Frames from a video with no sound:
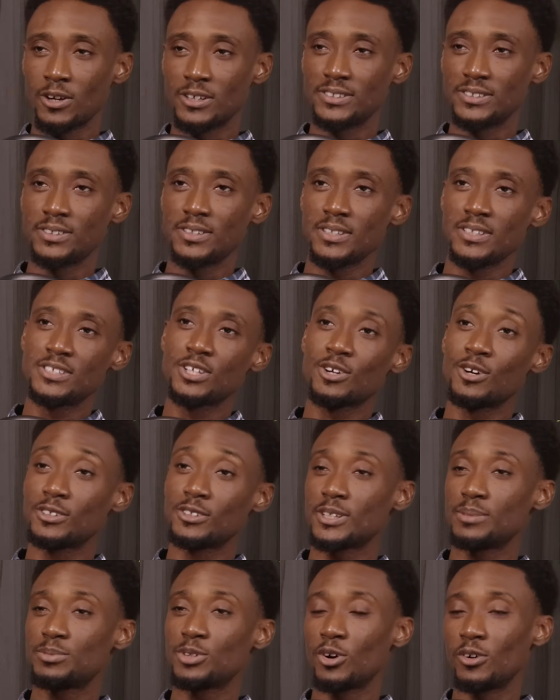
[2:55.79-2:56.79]
Because this
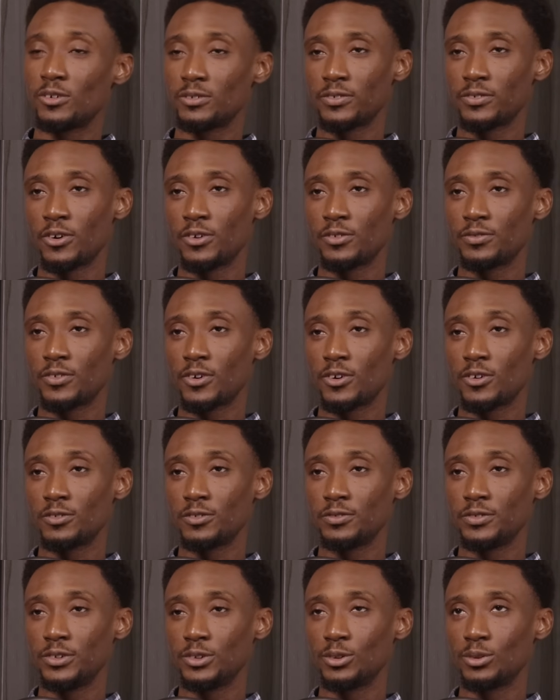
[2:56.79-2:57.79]
concept of
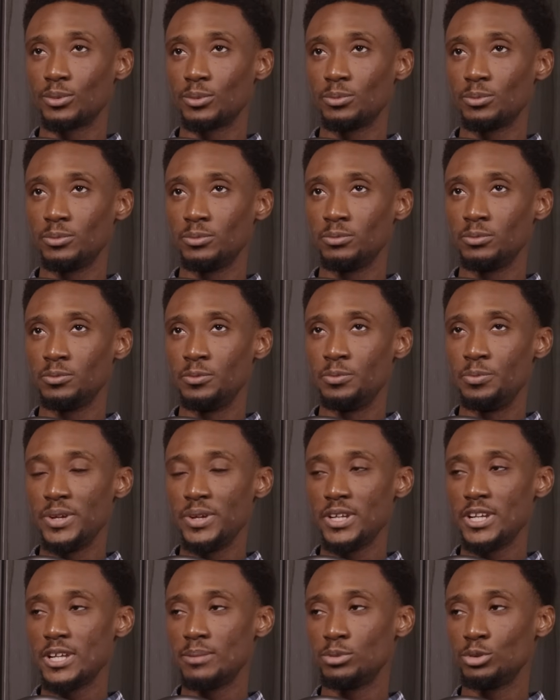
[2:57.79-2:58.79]

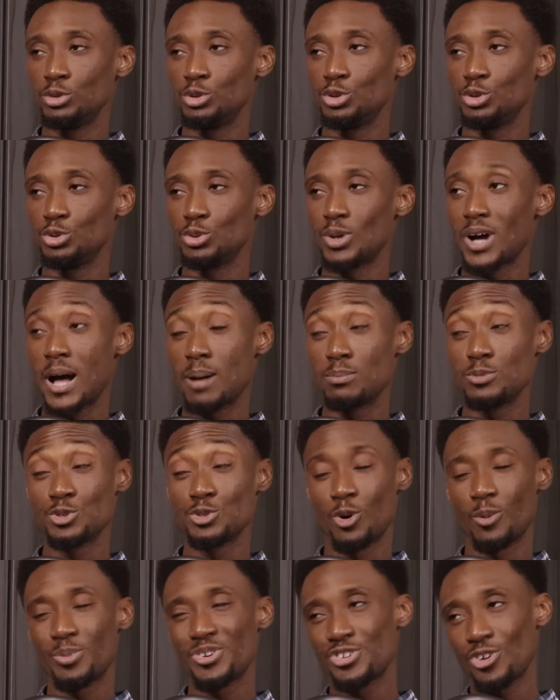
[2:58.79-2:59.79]
being able to
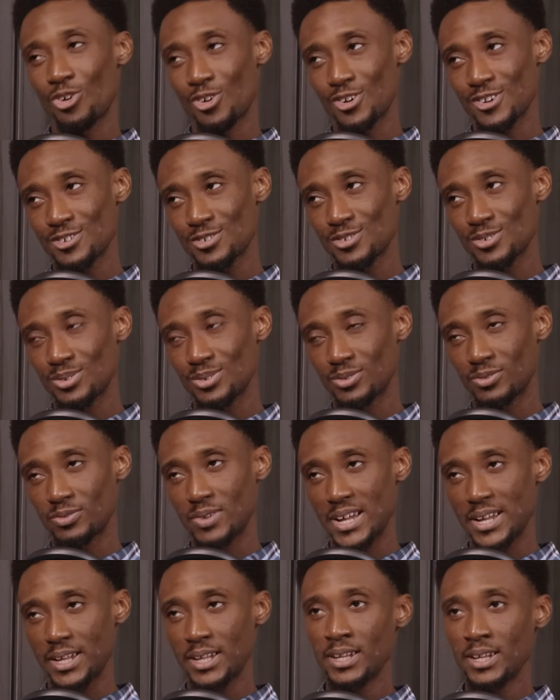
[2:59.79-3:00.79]
absorb shocks,
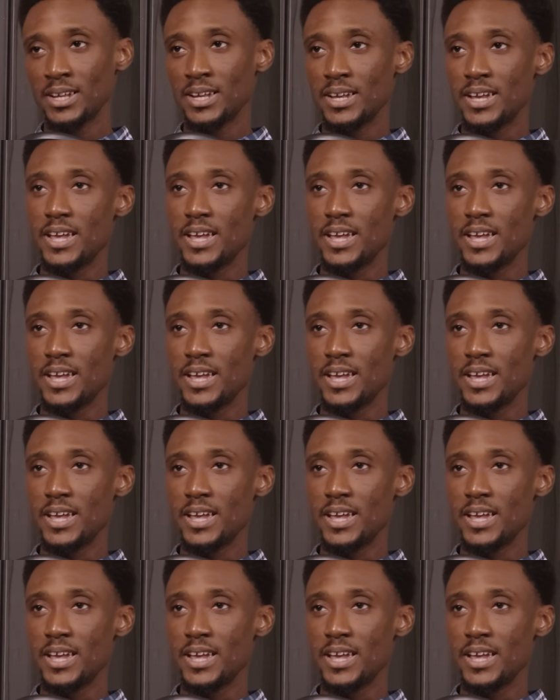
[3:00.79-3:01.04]
right?